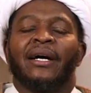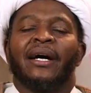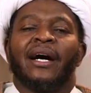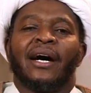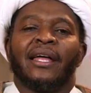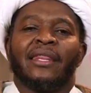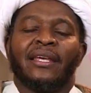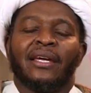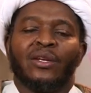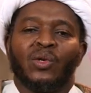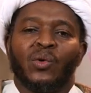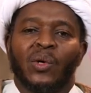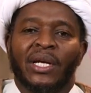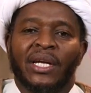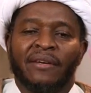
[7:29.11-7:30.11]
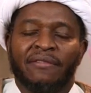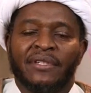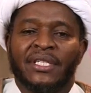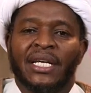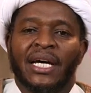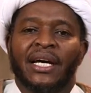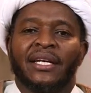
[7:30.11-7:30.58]
and then your left
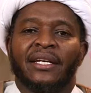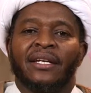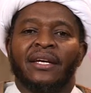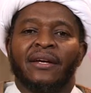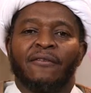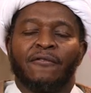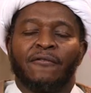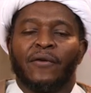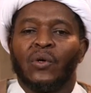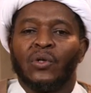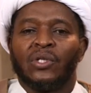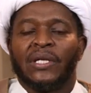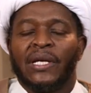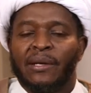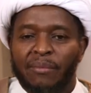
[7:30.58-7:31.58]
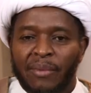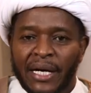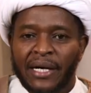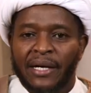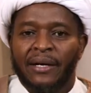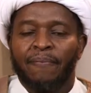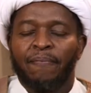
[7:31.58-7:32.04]
side, front and
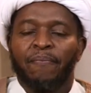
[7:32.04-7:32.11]
back,